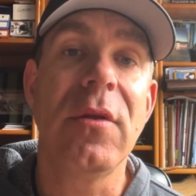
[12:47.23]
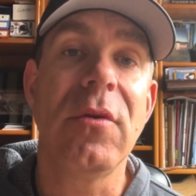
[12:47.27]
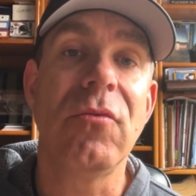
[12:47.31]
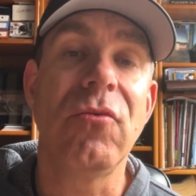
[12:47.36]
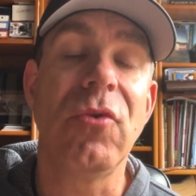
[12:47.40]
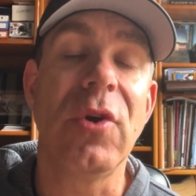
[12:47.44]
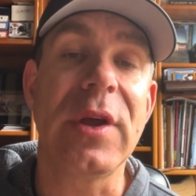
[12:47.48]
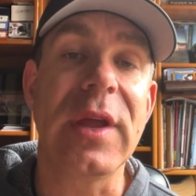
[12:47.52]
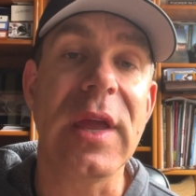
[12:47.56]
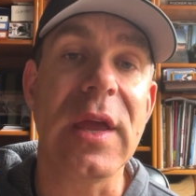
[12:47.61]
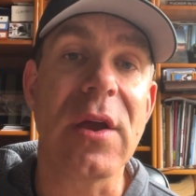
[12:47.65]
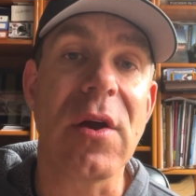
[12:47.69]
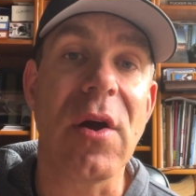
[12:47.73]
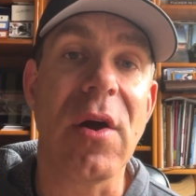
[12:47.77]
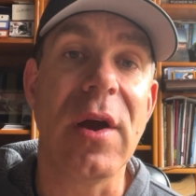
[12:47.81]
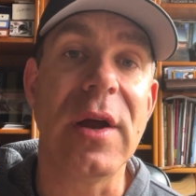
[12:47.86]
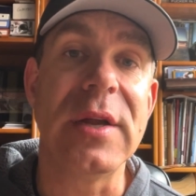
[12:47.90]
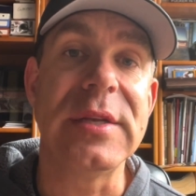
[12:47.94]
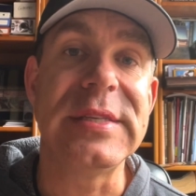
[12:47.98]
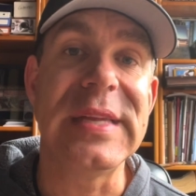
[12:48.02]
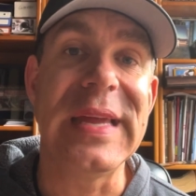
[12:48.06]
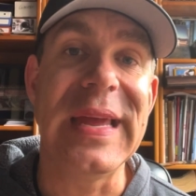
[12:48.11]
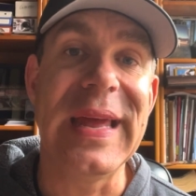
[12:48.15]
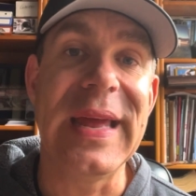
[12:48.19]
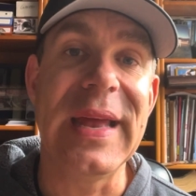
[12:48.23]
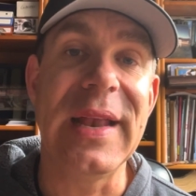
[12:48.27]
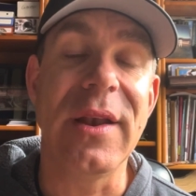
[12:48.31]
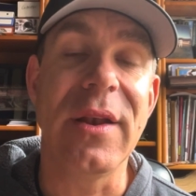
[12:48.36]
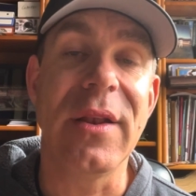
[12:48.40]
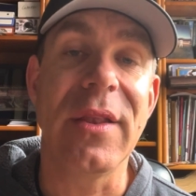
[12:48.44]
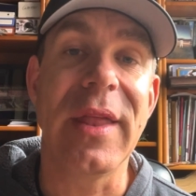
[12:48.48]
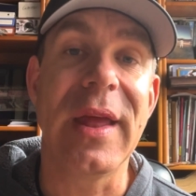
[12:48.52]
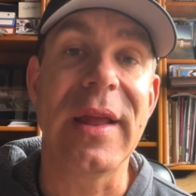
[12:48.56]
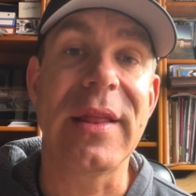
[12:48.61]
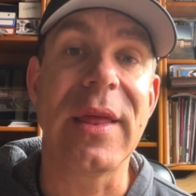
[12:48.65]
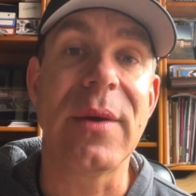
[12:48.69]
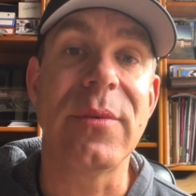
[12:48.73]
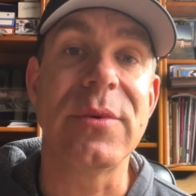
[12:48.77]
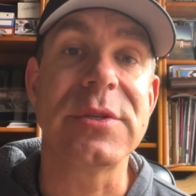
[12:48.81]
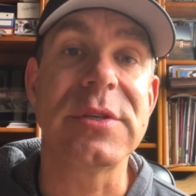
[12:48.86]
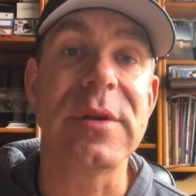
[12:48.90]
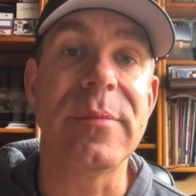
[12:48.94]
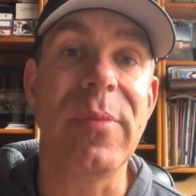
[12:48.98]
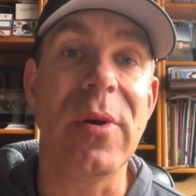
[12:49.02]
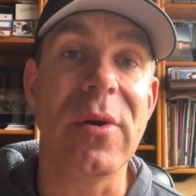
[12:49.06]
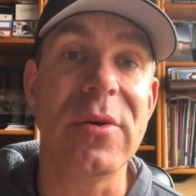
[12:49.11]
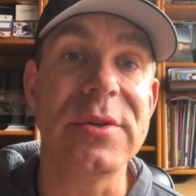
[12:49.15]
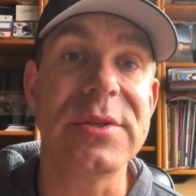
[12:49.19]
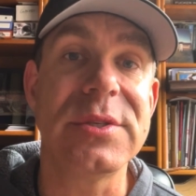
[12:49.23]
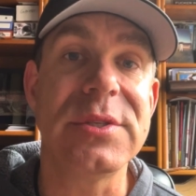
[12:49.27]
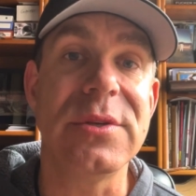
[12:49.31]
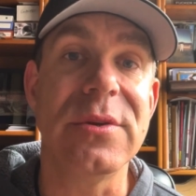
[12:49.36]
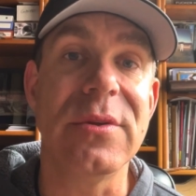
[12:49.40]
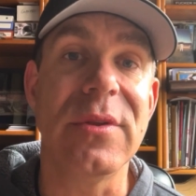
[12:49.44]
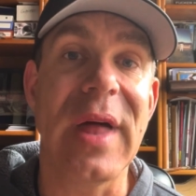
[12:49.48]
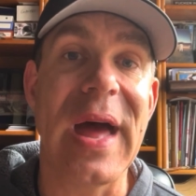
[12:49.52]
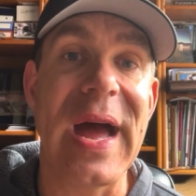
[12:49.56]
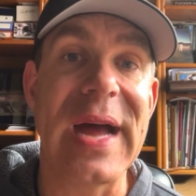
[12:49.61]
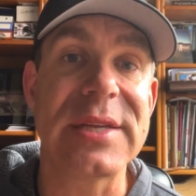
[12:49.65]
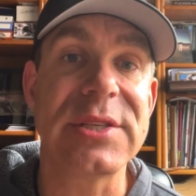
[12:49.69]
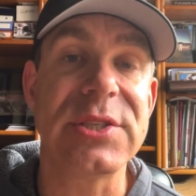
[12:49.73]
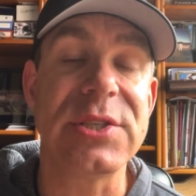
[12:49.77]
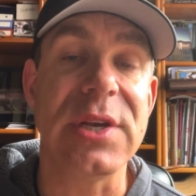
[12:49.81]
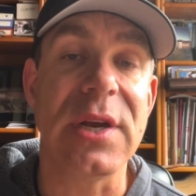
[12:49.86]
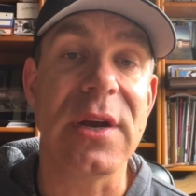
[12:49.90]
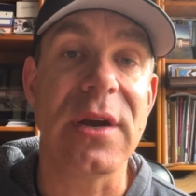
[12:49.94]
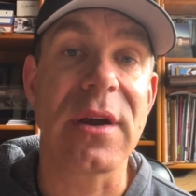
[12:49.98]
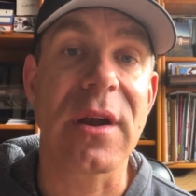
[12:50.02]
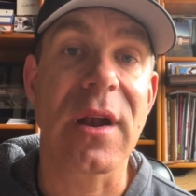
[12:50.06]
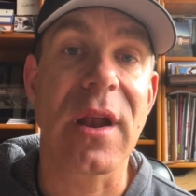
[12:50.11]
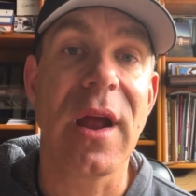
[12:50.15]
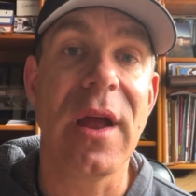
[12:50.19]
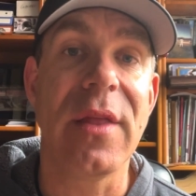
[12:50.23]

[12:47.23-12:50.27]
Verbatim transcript: rookie cards in like they were supposed to last year.